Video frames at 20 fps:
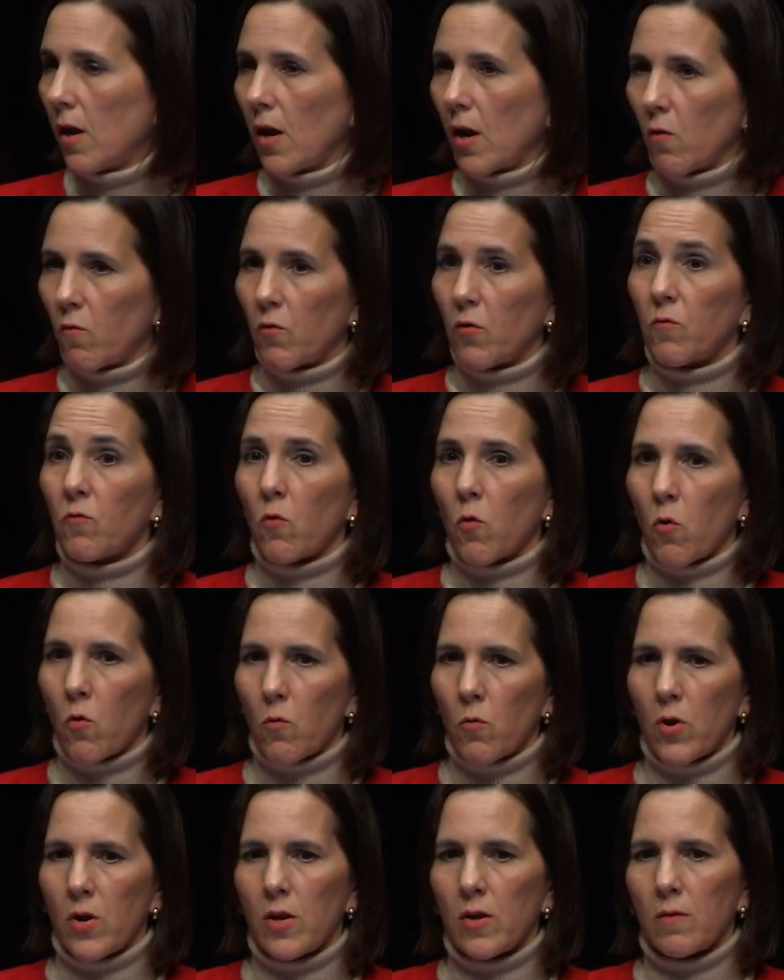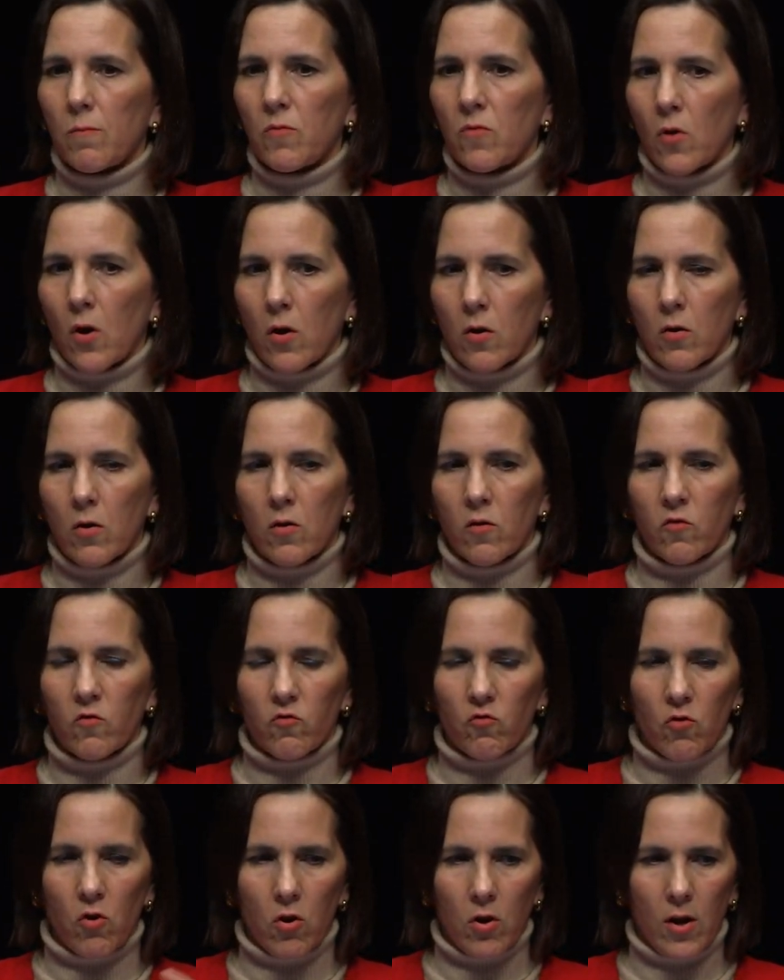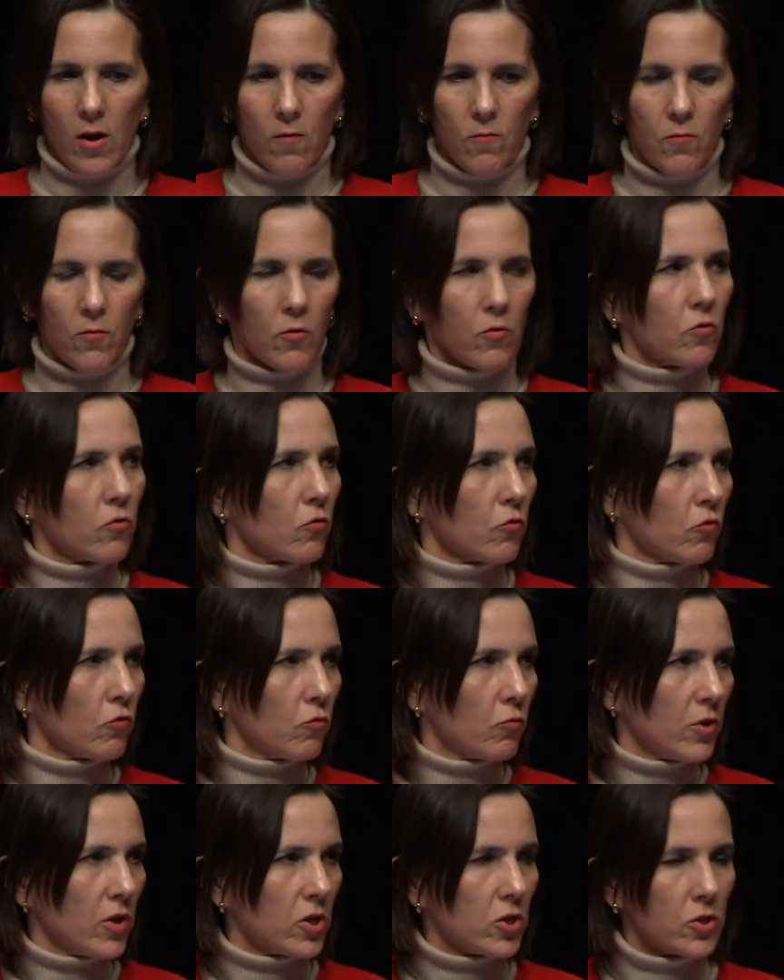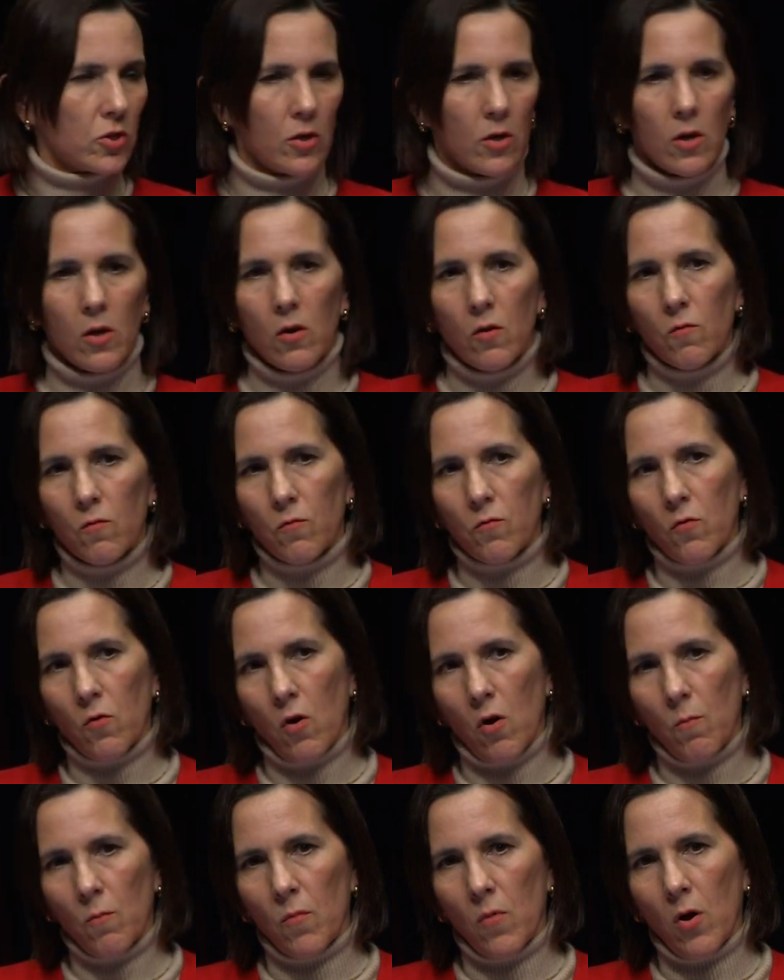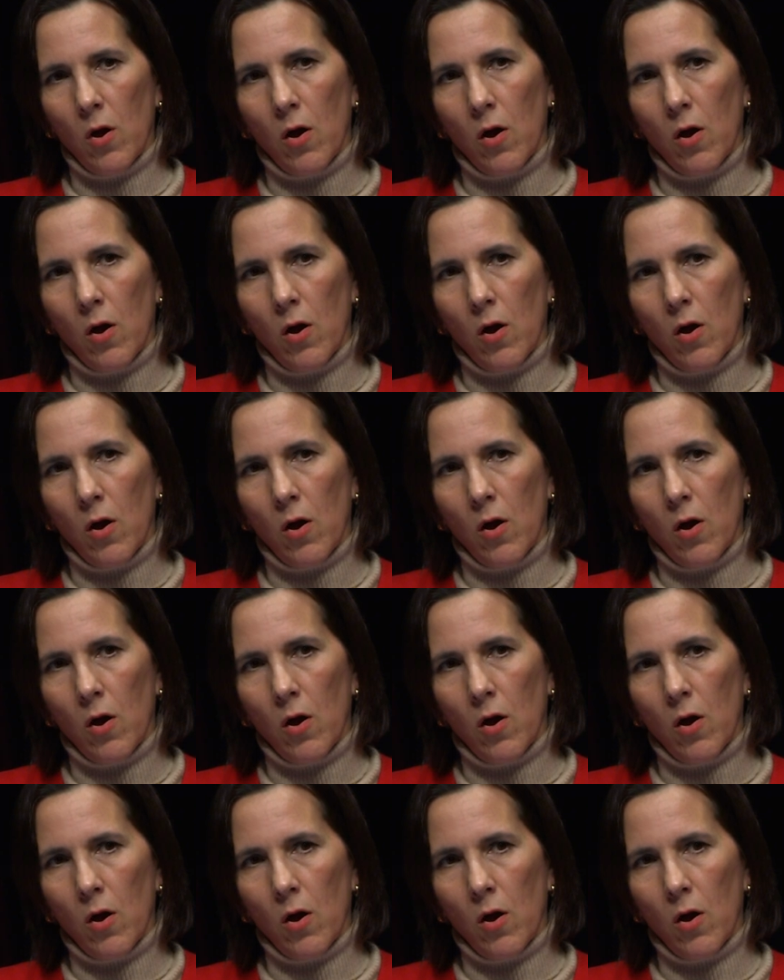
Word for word: and we've already done a strong effort to switch from